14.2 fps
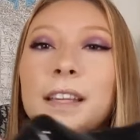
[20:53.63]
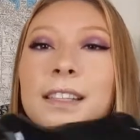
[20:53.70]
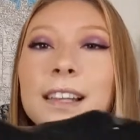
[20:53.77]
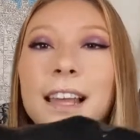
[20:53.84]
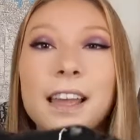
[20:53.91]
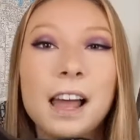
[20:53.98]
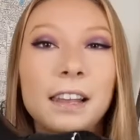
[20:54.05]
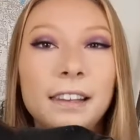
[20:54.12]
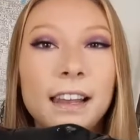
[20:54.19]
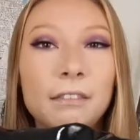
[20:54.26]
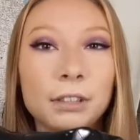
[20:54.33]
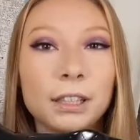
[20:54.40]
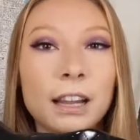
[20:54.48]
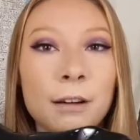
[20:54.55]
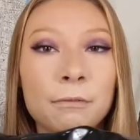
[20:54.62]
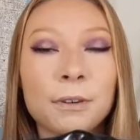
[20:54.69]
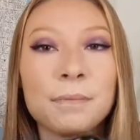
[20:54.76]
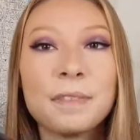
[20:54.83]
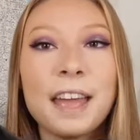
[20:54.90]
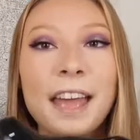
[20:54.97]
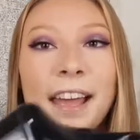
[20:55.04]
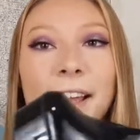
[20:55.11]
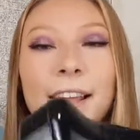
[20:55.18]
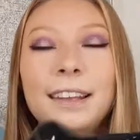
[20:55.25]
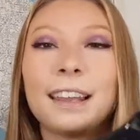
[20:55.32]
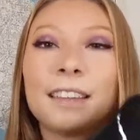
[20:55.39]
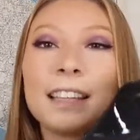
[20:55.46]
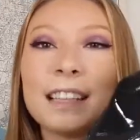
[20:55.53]
These, like, level up from there.
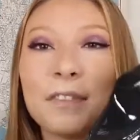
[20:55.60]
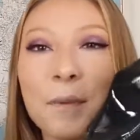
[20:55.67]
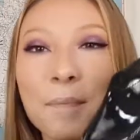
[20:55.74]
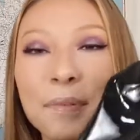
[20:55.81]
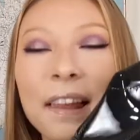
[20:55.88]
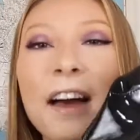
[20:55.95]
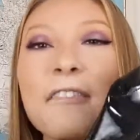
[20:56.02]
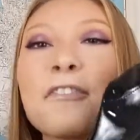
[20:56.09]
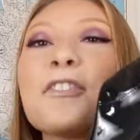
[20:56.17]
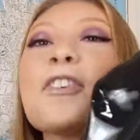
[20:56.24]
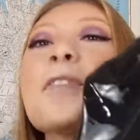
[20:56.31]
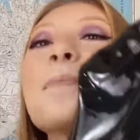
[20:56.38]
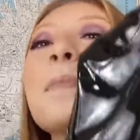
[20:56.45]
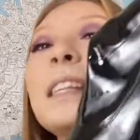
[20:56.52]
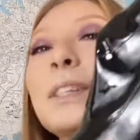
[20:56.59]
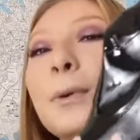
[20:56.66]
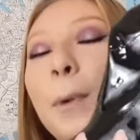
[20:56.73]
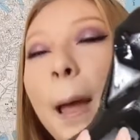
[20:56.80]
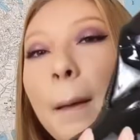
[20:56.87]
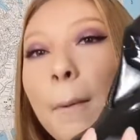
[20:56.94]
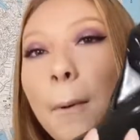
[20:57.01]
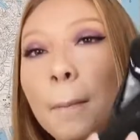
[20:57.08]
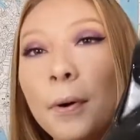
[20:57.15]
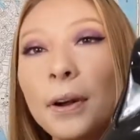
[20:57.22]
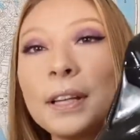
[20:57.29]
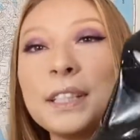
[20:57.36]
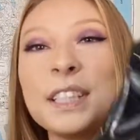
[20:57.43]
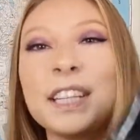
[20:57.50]
Like, these have the platform, these are way more
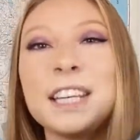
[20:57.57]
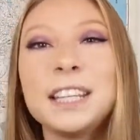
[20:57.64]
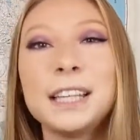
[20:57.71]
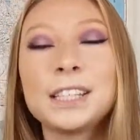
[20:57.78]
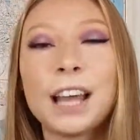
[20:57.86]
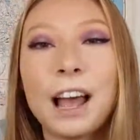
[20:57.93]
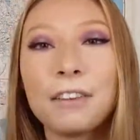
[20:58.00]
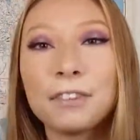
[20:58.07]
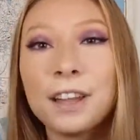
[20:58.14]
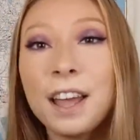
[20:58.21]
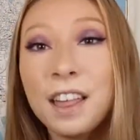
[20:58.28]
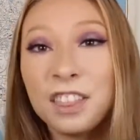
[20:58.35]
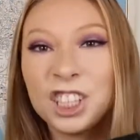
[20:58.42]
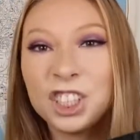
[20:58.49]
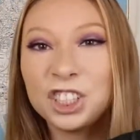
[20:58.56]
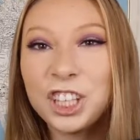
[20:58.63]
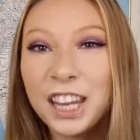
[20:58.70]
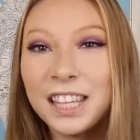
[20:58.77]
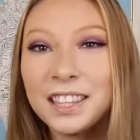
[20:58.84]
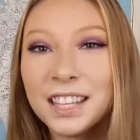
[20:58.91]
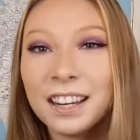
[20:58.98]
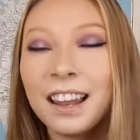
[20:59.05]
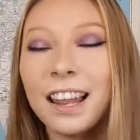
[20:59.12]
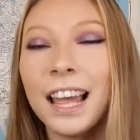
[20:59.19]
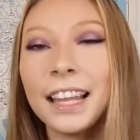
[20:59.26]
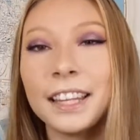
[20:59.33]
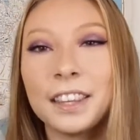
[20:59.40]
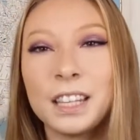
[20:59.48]
pointy, these have the sheen that
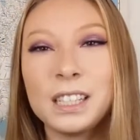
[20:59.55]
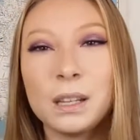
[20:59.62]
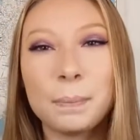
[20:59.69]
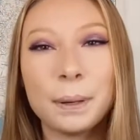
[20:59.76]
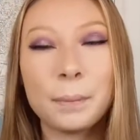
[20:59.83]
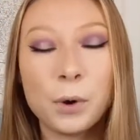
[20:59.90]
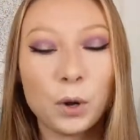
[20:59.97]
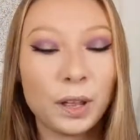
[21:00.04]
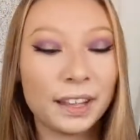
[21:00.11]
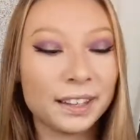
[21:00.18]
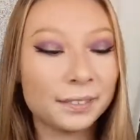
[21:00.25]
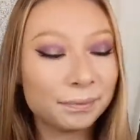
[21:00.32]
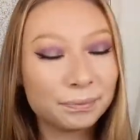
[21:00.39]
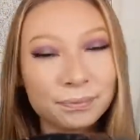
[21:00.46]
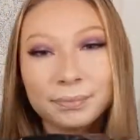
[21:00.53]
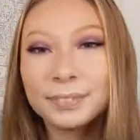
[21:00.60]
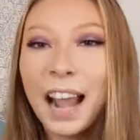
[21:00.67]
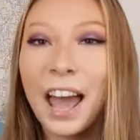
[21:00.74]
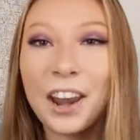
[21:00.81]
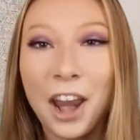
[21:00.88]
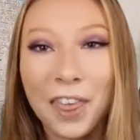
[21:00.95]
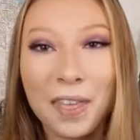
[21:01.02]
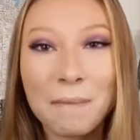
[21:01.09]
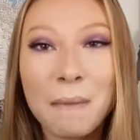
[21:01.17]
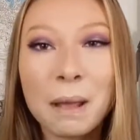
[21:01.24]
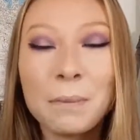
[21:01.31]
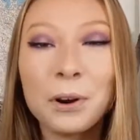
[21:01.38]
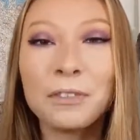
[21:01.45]
I like, these are a bit more, like, I don't know, they
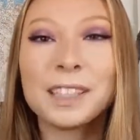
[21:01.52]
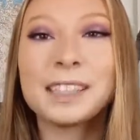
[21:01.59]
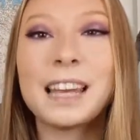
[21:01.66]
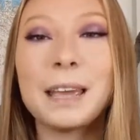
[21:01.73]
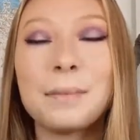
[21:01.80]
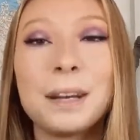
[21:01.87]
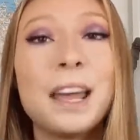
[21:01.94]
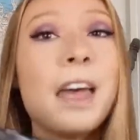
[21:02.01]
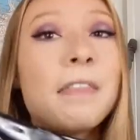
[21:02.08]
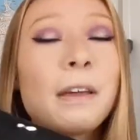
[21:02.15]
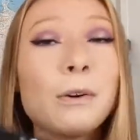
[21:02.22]
make more of a statement.